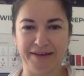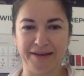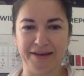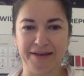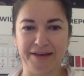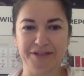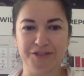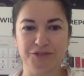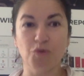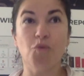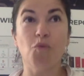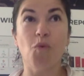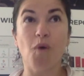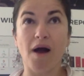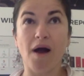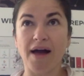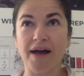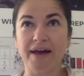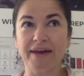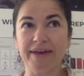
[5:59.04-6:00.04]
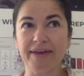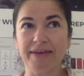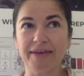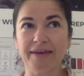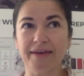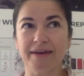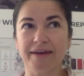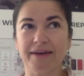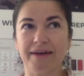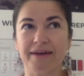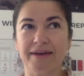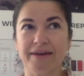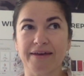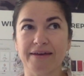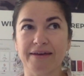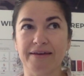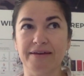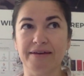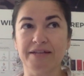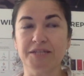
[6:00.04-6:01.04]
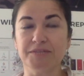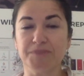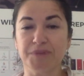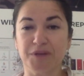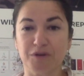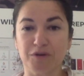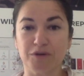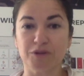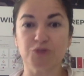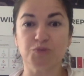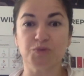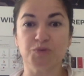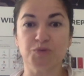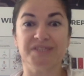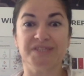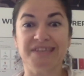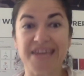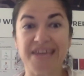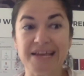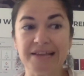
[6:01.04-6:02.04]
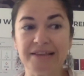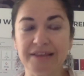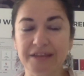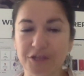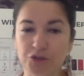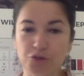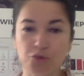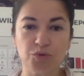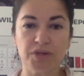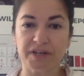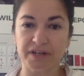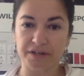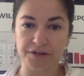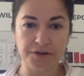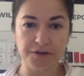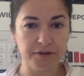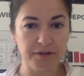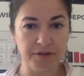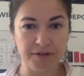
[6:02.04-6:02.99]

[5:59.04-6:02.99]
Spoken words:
So why? It's because we still need to learn